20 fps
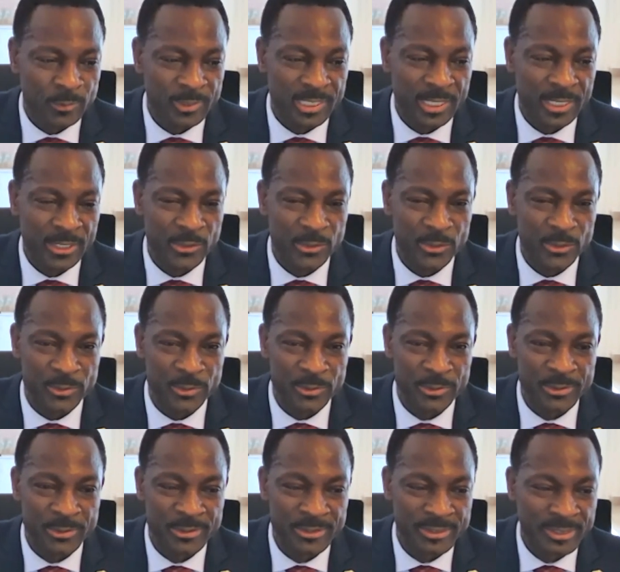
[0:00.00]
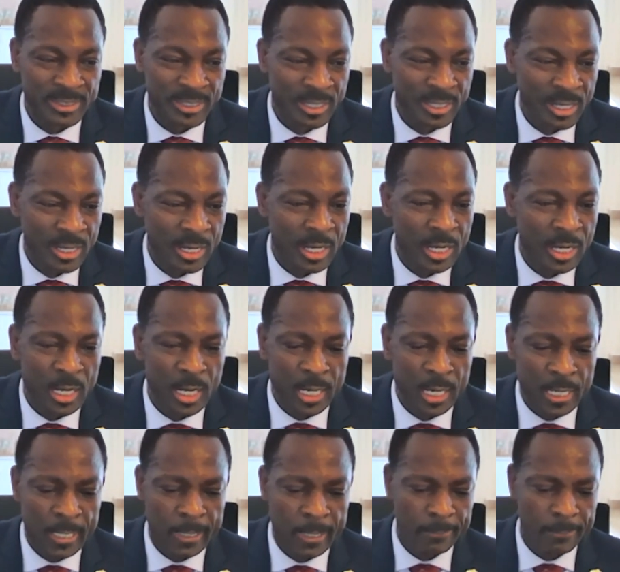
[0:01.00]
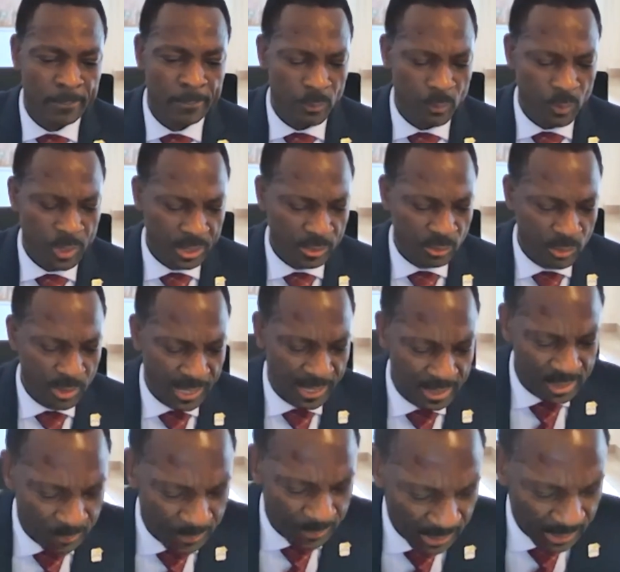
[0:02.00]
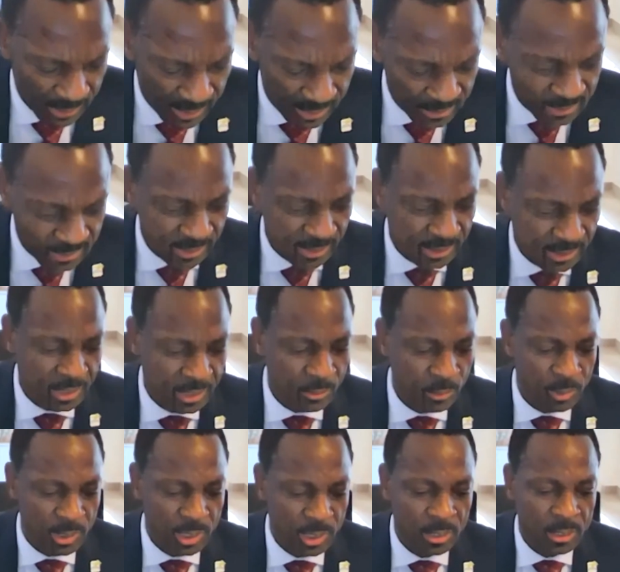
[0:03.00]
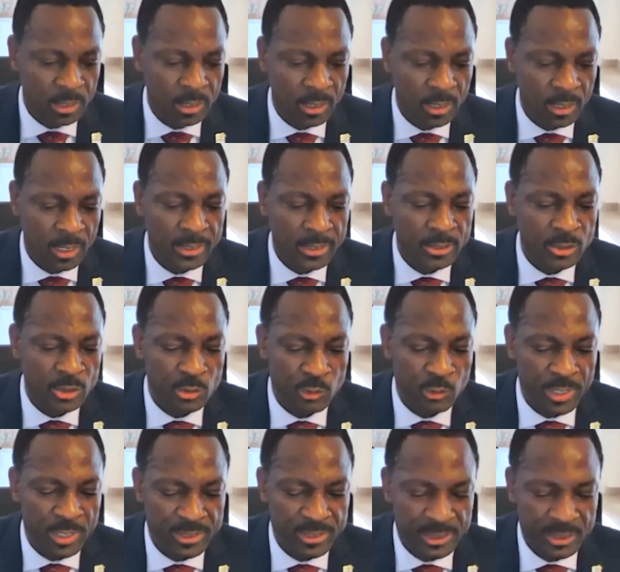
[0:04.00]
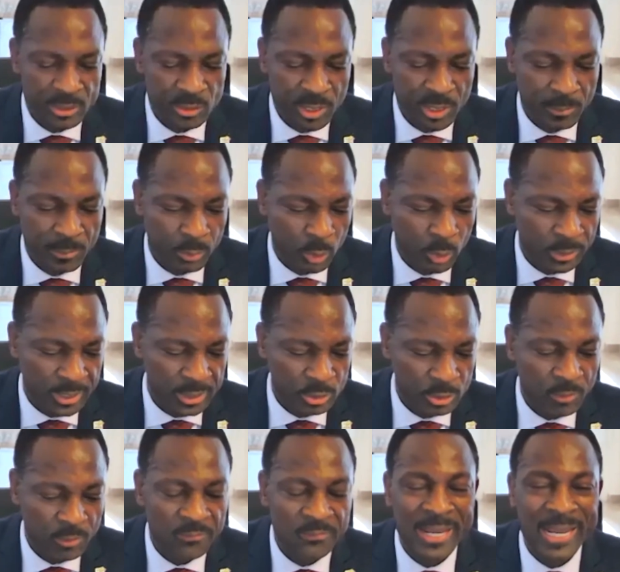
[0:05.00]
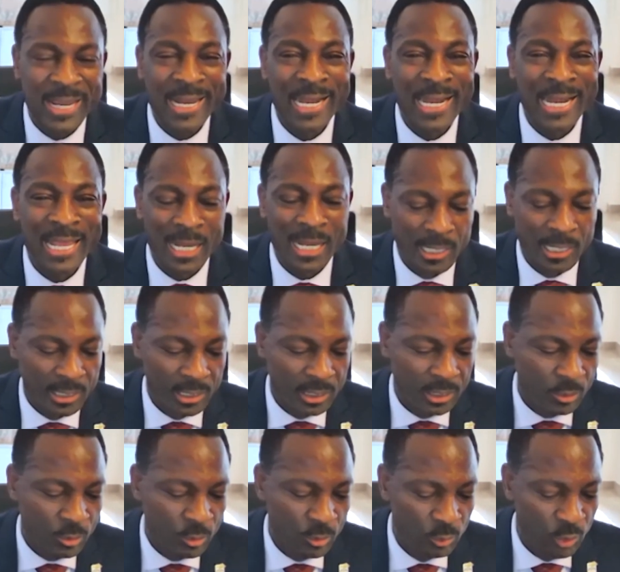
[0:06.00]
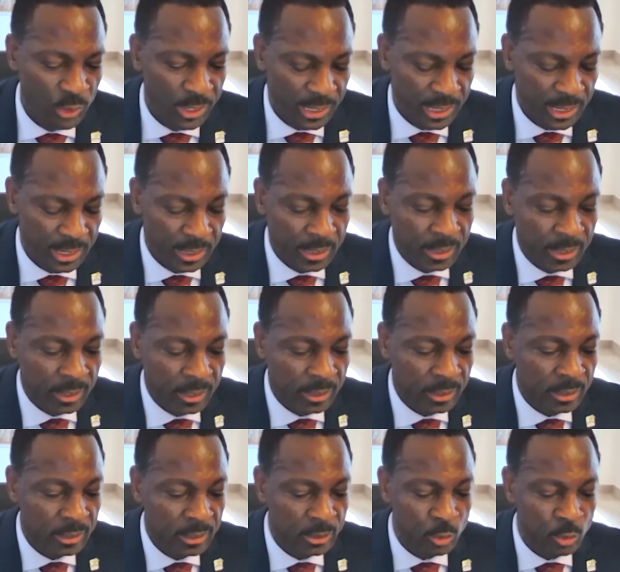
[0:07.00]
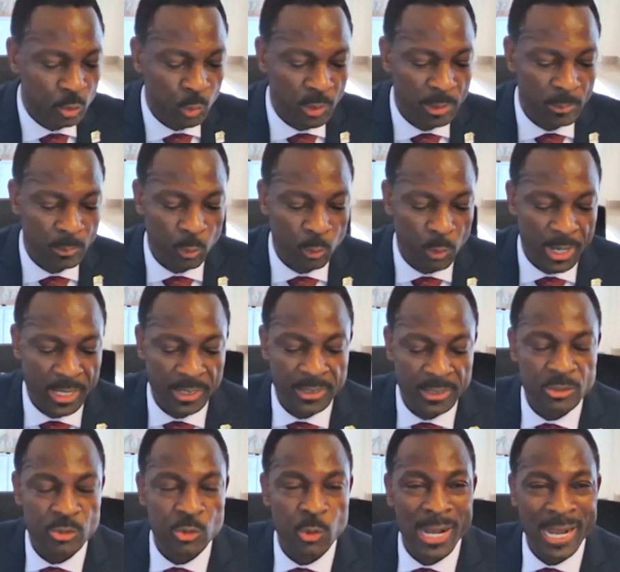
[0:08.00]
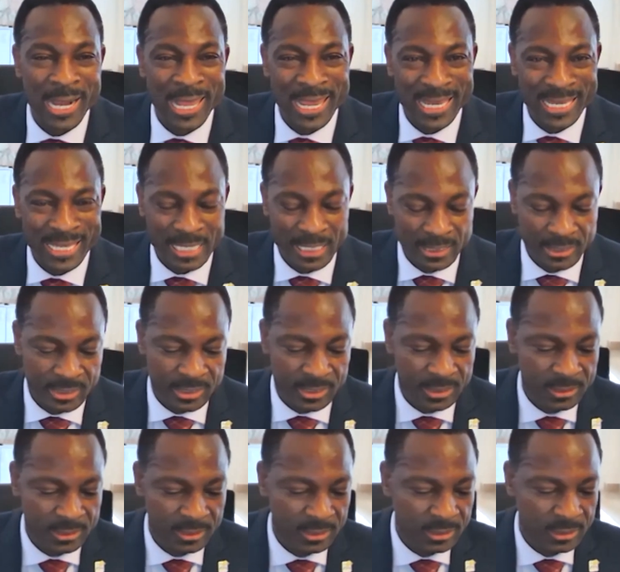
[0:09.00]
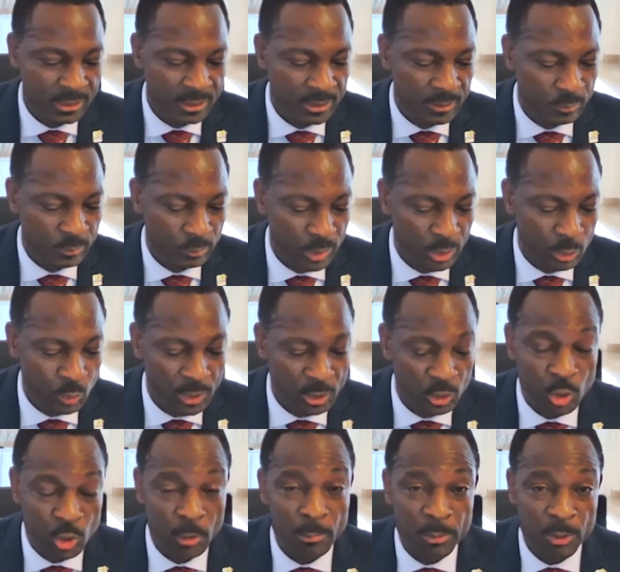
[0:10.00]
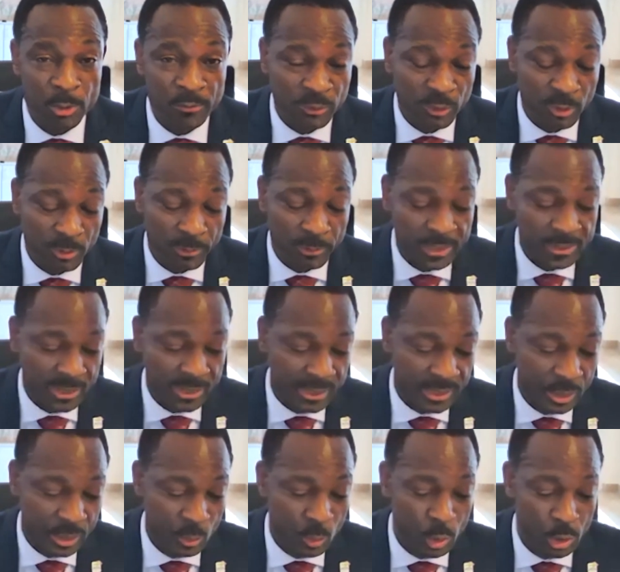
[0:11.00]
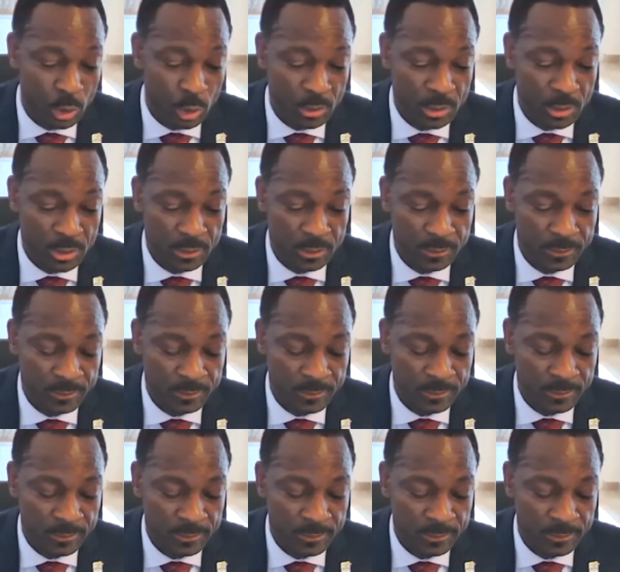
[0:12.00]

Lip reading: us to thank you. Well, the expectancy theory stresses the importance of clearly communicating to employees the linkage between job performance and rewards.